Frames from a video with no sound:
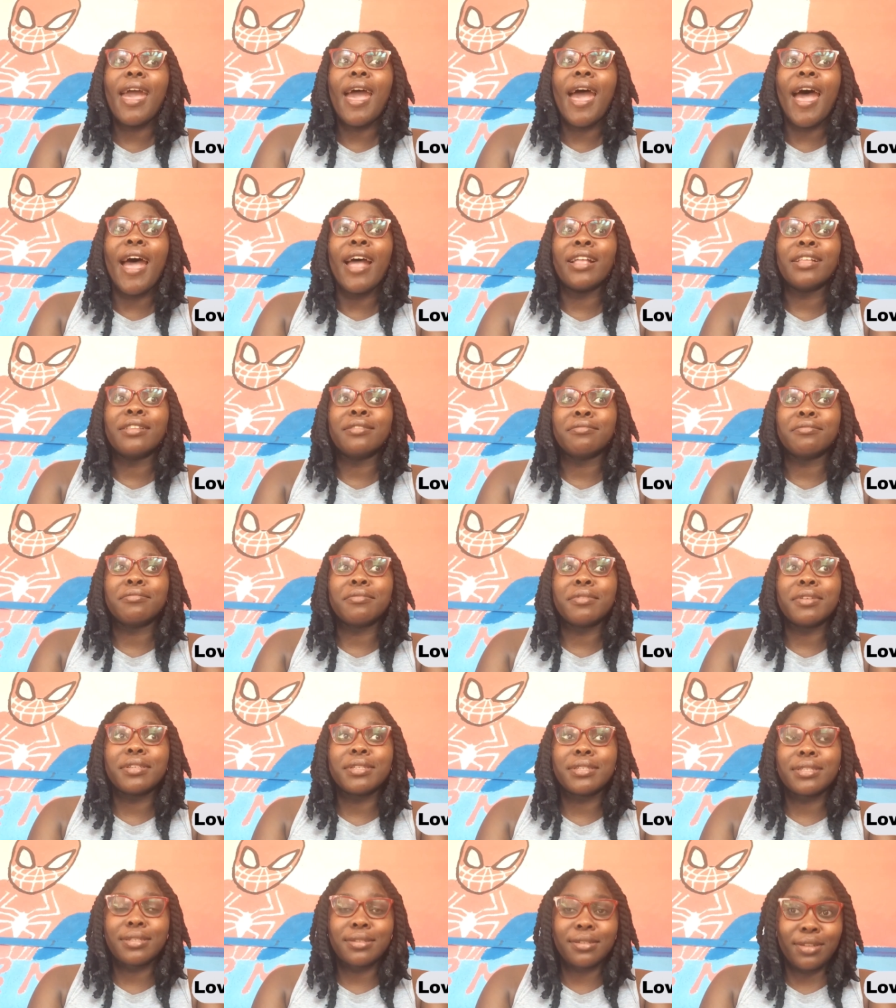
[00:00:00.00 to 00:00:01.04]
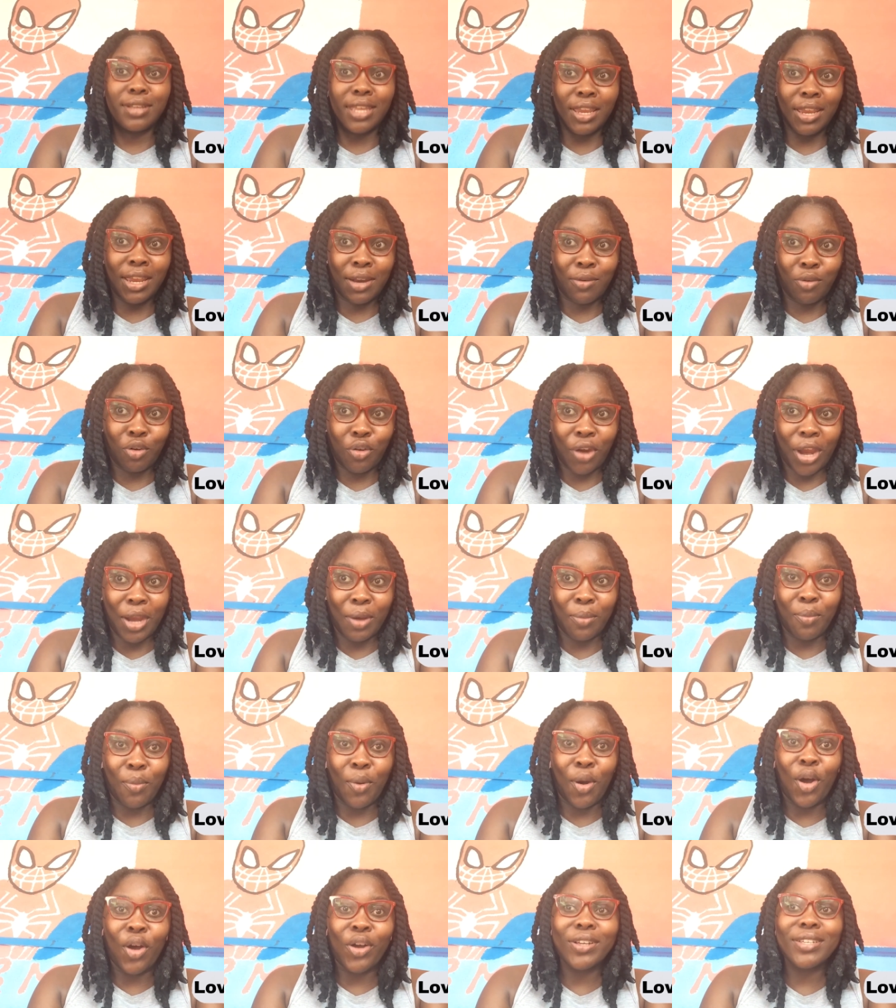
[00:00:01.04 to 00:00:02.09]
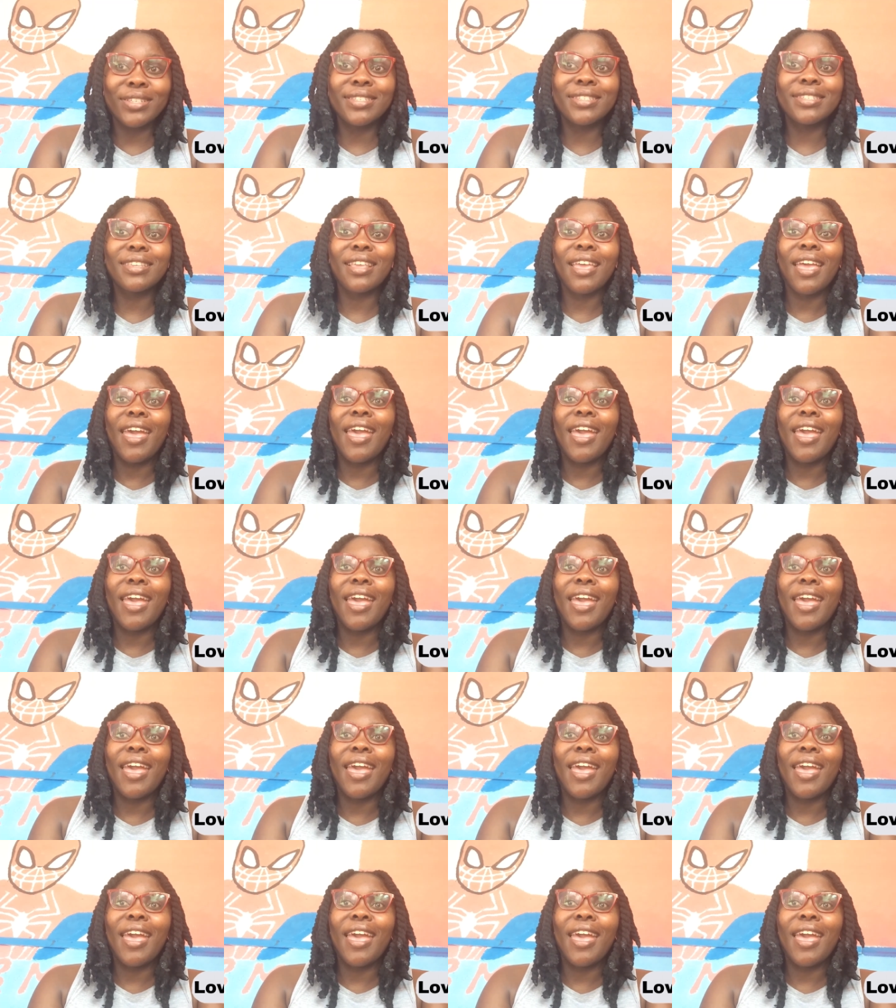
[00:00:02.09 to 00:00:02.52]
and still get great marks,